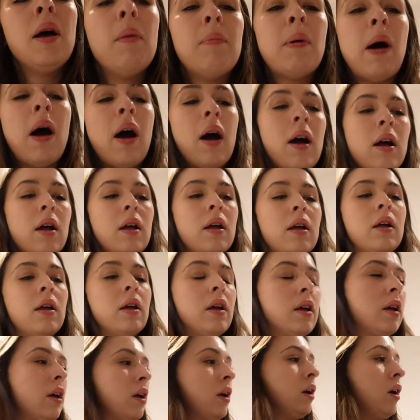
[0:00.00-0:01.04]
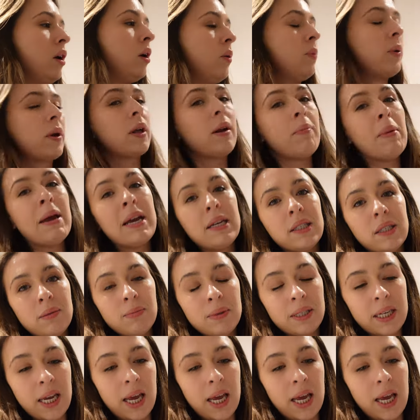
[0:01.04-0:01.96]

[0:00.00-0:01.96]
But we're gonna make some